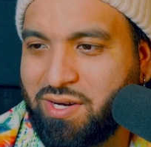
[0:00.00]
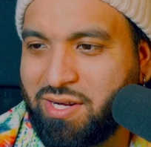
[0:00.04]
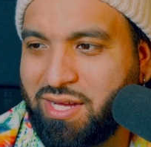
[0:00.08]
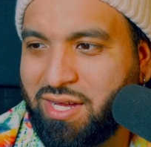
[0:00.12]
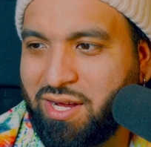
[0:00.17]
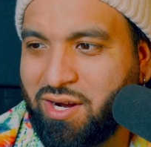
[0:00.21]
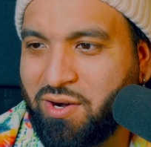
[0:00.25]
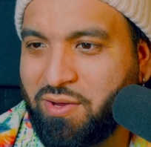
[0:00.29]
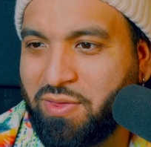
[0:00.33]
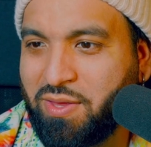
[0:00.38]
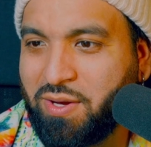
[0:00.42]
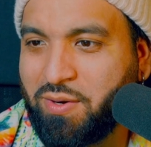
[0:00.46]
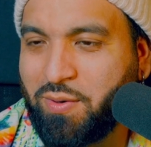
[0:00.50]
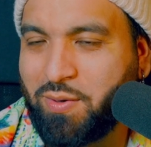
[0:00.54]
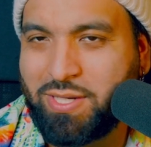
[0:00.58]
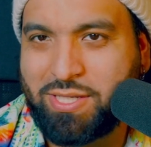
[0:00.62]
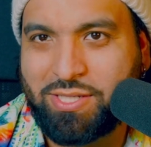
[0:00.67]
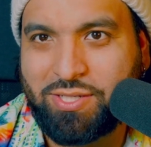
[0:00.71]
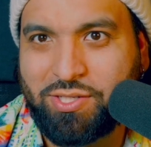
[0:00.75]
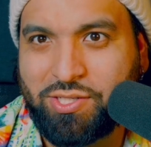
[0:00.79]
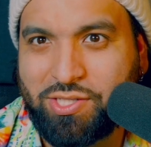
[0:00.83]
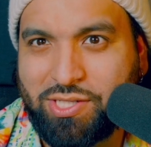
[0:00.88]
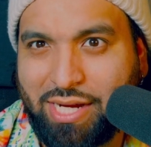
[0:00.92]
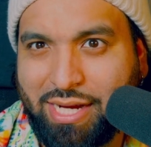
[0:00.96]
are they going
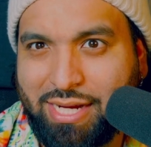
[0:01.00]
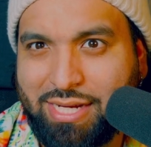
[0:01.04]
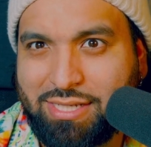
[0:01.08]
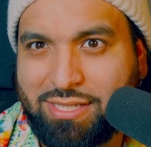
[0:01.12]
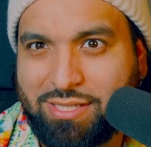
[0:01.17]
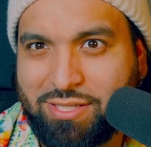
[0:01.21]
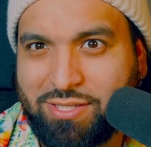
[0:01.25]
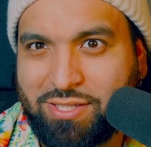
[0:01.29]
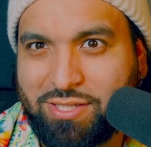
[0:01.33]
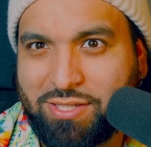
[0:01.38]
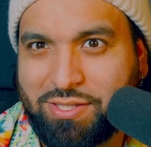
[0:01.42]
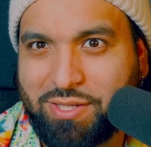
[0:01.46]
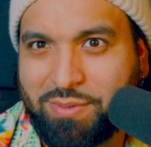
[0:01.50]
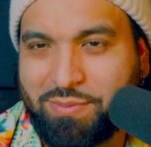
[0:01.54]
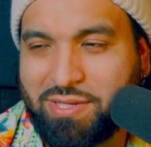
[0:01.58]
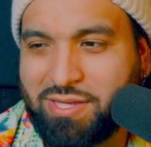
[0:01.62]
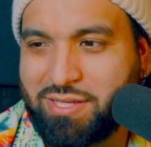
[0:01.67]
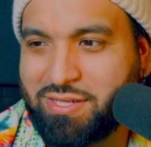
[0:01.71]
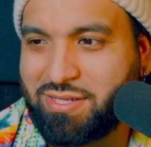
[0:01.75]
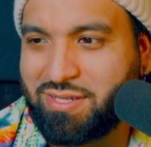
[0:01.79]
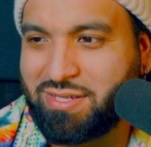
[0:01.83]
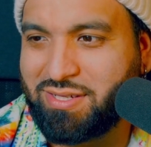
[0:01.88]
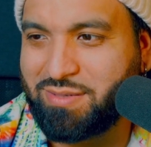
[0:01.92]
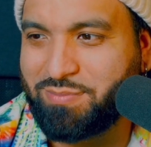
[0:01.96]
to change some of
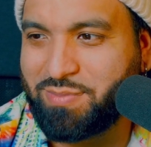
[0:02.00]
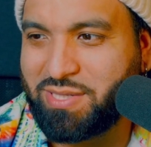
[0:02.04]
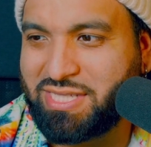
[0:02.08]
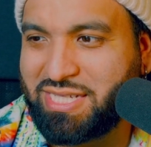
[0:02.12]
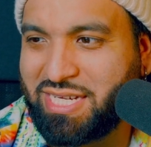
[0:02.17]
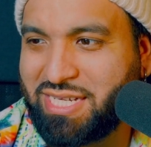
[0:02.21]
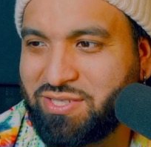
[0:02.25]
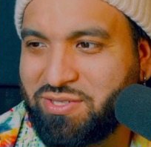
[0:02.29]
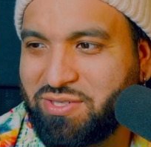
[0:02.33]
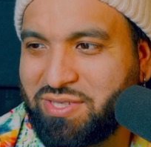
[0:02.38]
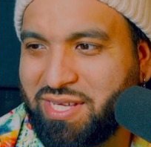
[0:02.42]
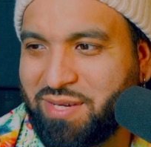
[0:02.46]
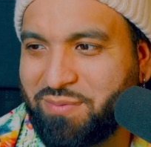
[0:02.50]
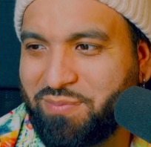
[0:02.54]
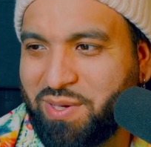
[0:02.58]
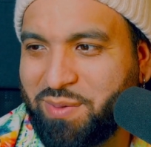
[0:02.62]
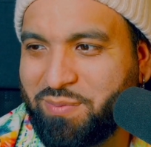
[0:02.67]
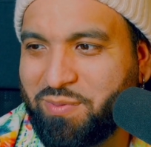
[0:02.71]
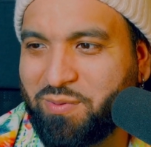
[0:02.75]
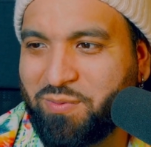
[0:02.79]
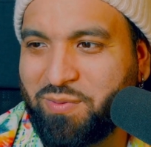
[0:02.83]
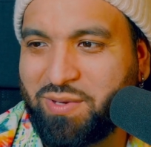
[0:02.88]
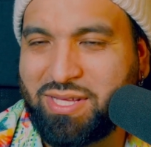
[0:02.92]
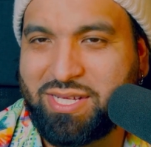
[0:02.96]
the potential that
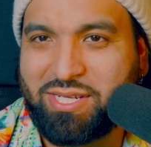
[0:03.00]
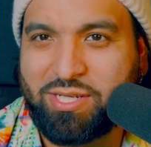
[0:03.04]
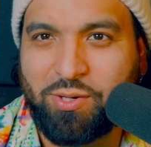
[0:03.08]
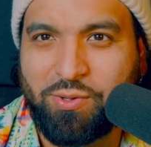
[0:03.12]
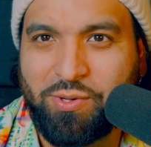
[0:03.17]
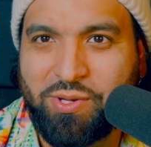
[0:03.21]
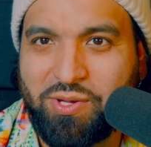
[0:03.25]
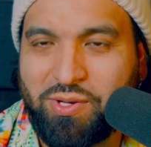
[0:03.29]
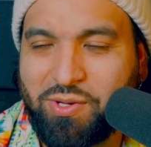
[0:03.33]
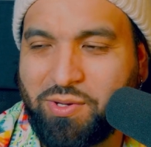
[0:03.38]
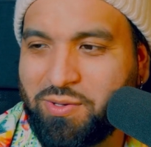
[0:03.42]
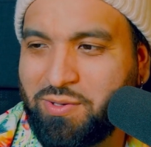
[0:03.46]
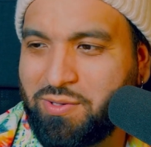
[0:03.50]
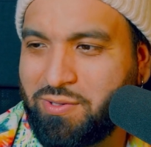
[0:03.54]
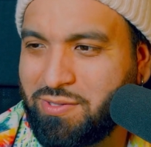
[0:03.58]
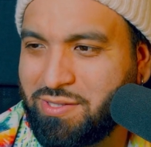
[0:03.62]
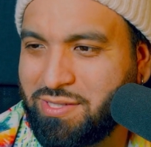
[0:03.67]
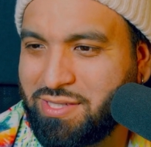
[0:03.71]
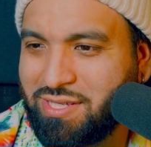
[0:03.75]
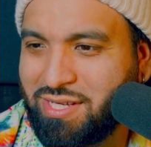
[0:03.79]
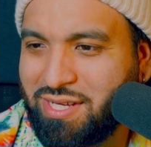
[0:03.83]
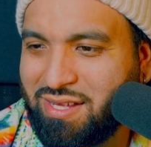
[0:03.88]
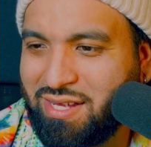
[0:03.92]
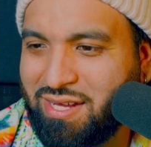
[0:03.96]
people really don't
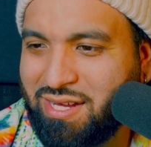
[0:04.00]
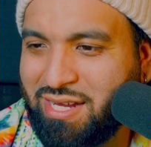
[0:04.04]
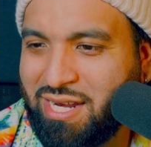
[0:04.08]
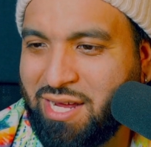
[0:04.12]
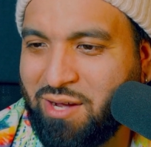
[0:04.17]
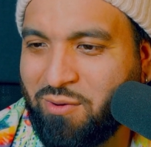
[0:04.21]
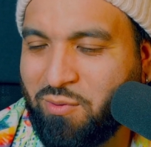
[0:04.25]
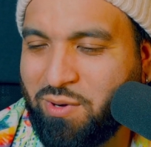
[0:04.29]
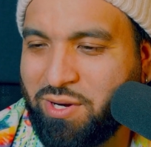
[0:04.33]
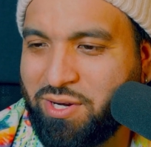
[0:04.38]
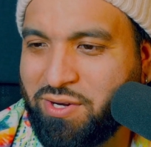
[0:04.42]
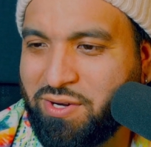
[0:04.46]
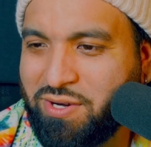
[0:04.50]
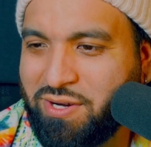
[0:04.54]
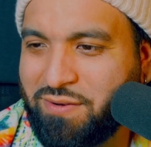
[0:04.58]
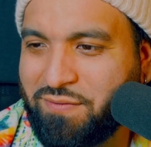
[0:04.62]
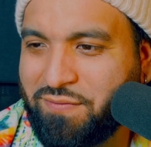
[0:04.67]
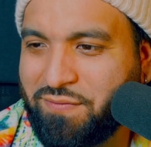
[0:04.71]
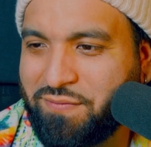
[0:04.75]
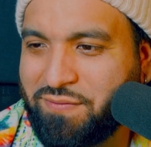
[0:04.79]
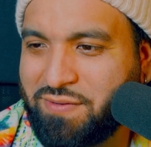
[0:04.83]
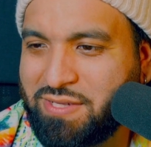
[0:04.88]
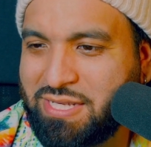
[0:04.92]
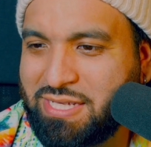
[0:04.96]
use? And I wonder
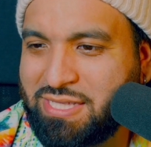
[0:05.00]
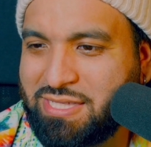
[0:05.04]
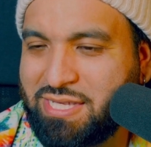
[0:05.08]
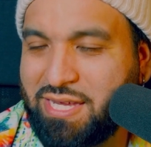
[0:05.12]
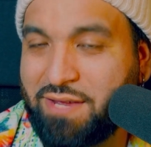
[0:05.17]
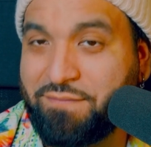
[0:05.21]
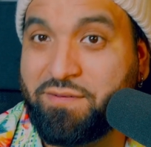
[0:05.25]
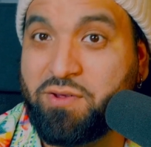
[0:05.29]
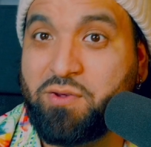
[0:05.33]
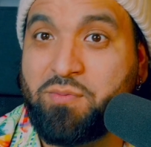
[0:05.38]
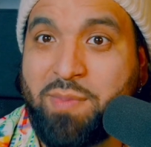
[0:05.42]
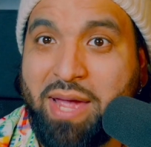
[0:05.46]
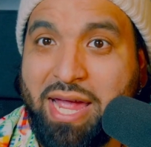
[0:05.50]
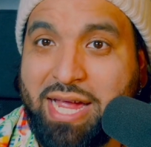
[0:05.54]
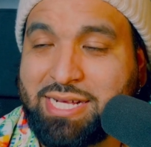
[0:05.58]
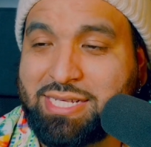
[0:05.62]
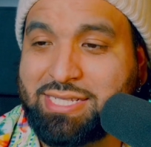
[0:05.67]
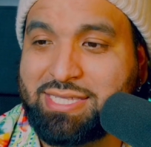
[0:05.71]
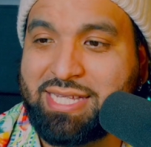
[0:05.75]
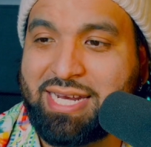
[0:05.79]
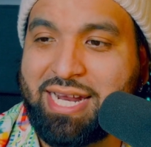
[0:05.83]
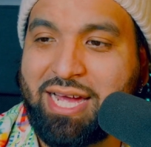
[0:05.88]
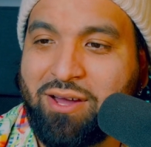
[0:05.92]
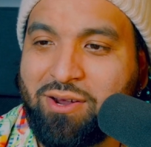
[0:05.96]
if you
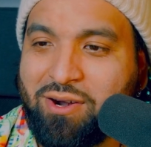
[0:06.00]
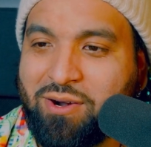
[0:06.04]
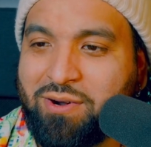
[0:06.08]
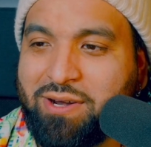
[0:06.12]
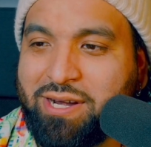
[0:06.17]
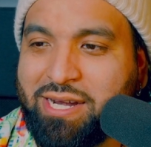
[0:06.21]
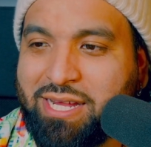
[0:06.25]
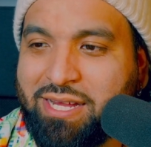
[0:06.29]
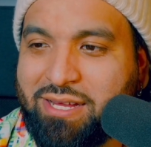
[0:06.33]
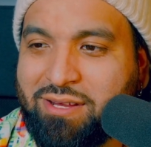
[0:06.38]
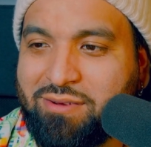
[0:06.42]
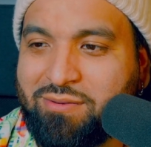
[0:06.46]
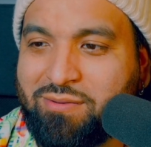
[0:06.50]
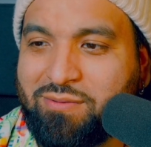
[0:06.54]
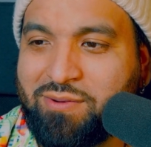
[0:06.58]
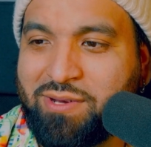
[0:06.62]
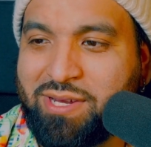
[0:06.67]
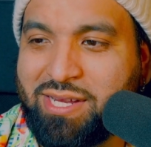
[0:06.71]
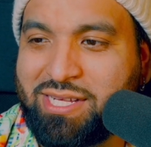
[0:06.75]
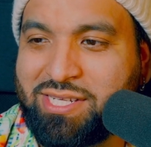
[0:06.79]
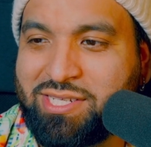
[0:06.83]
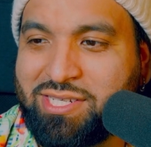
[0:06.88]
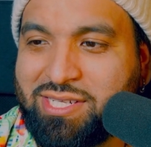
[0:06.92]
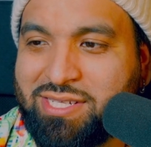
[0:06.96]
maxed it out already,
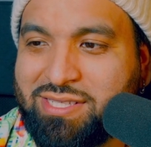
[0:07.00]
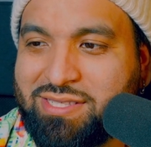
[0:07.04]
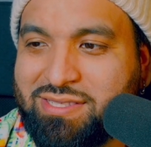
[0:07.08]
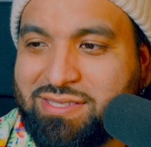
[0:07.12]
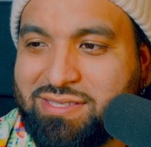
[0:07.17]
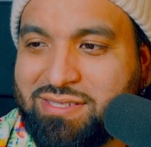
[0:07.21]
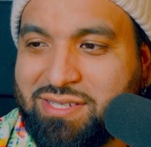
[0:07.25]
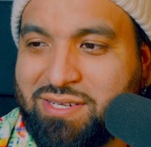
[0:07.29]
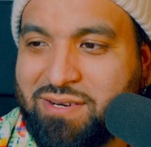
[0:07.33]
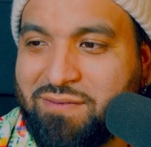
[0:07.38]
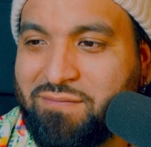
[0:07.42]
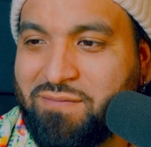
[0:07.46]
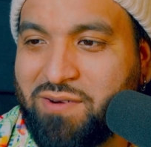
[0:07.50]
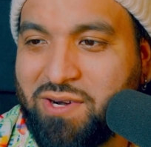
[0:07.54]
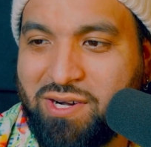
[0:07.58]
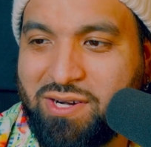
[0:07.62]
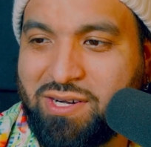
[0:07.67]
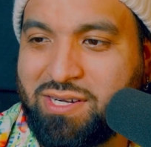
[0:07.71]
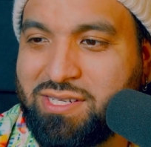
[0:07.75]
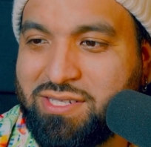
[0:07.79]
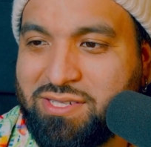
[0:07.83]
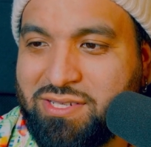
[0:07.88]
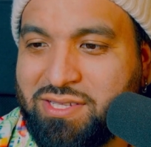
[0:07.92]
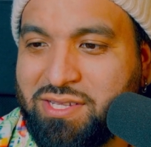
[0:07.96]
would it just
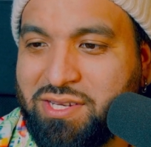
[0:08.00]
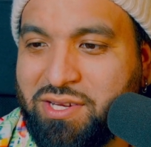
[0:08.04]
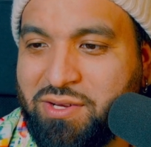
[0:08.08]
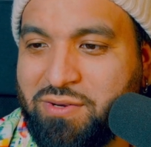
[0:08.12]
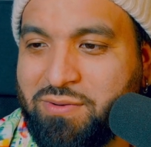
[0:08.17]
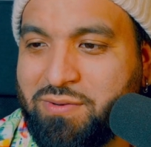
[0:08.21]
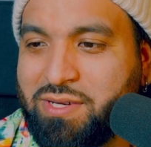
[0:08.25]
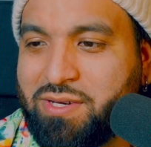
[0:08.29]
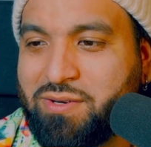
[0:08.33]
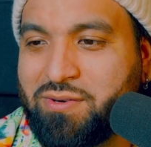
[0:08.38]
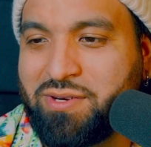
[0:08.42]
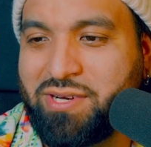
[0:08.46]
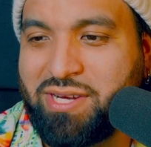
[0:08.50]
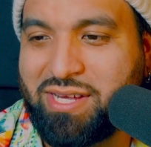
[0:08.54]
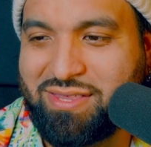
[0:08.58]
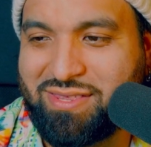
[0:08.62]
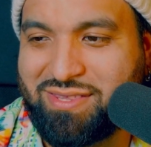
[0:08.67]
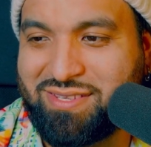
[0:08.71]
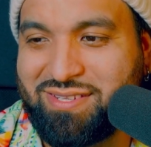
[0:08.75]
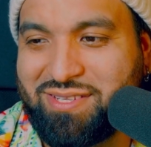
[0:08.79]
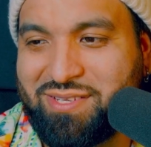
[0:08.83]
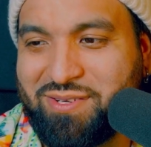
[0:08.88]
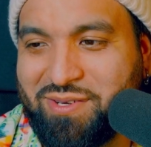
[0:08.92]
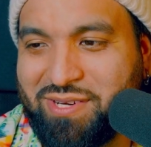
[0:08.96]
convert to the new one or you have
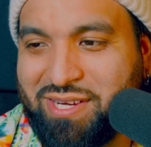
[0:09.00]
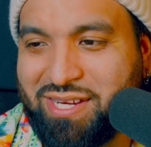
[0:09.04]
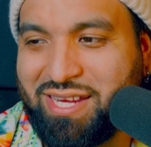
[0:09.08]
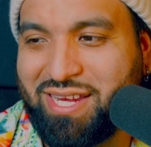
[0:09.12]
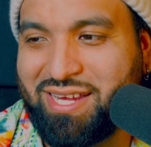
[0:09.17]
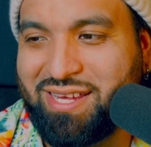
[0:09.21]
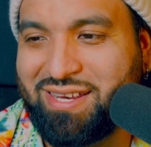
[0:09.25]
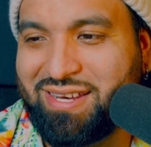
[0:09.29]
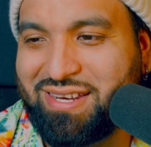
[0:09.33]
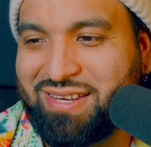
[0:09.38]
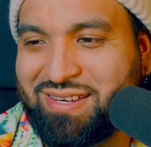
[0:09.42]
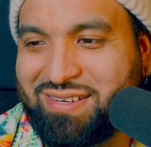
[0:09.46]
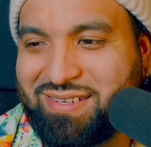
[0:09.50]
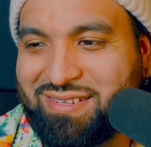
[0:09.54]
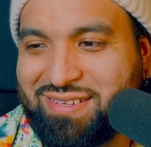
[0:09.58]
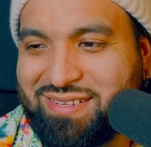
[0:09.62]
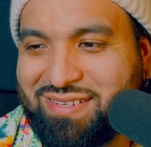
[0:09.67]
to do it again?